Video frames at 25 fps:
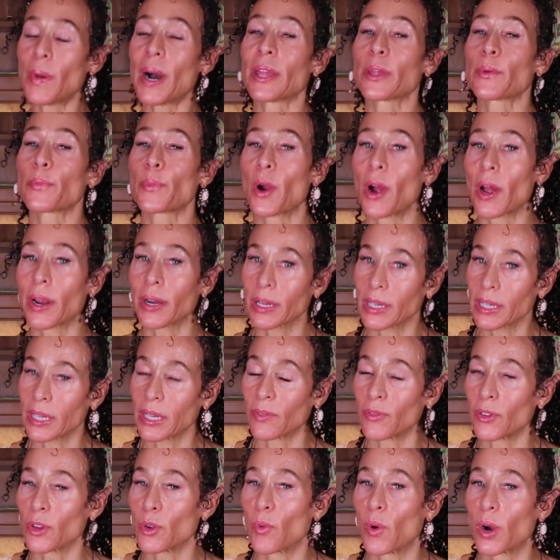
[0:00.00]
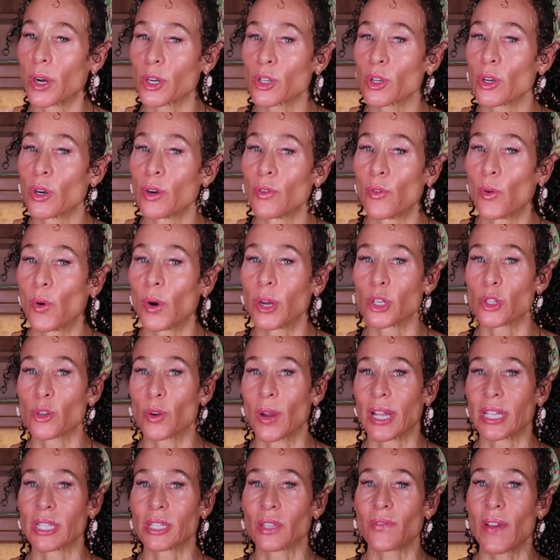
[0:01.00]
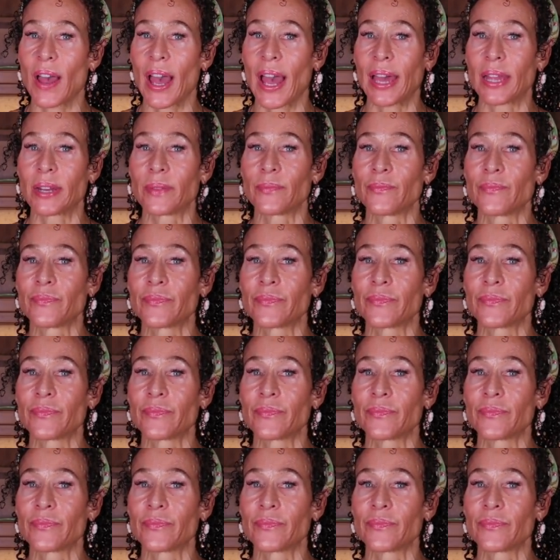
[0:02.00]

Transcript: buy the product if you want to avoid trans fat.